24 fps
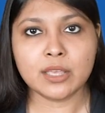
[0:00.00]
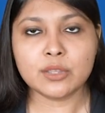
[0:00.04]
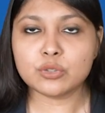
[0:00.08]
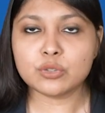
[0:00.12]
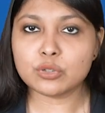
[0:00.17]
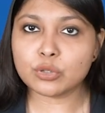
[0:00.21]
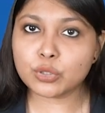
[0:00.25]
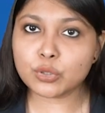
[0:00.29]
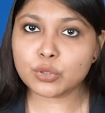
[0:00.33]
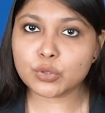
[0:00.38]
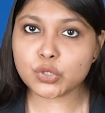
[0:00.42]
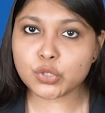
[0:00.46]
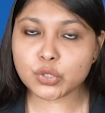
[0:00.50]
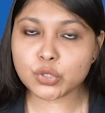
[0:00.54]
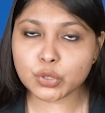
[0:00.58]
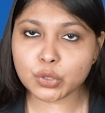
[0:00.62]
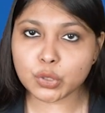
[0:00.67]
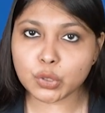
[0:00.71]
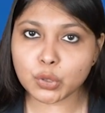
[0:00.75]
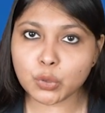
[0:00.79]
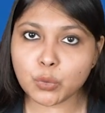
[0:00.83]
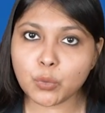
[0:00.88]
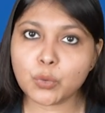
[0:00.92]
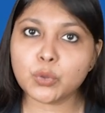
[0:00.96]
So you
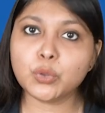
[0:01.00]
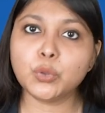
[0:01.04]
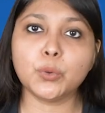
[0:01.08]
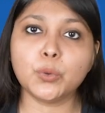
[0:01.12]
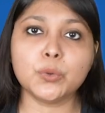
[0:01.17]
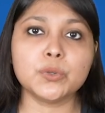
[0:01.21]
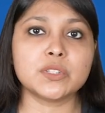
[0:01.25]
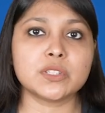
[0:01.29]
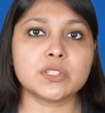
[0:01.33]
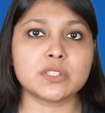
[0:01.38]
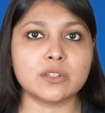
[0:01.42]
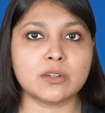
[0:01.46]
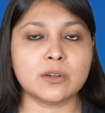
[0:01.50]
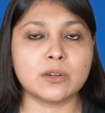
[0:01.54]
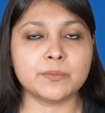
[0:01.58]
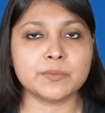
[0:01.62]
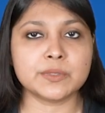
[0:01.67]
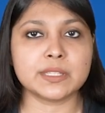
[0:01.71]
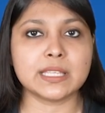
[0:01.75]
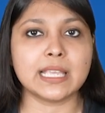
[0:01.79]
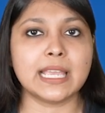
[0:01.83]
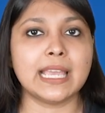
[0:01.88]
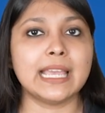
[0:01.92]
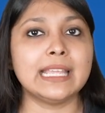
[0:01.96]
should know those
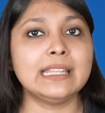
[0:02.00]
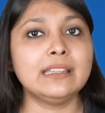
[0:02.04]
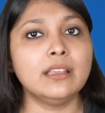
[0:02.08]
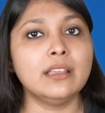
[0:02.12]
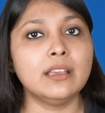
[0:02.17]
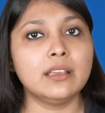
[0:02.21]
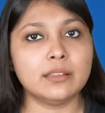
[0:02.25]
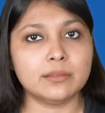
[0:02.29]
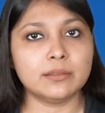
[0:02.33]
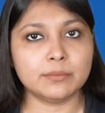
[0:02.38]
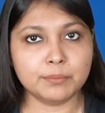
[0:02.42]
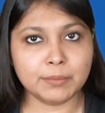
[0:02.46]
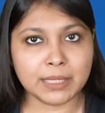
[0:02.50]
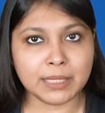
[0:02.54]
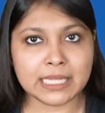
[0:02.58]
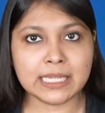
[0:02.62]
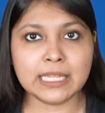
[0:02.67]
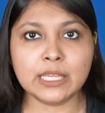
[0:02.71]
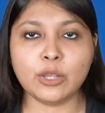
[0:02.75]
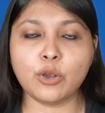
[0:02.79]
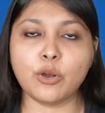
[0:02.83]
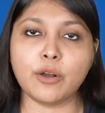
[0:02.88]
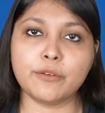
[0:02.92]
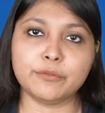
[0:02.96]
terms and
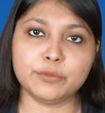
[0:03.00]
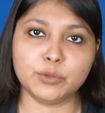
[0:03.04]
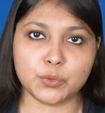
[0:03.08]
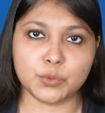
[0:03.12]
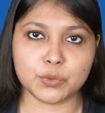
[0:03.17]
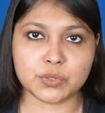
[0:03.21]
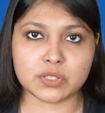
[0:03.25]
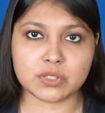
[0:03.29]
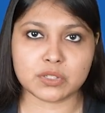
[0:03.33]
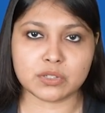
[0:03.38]
meaning of those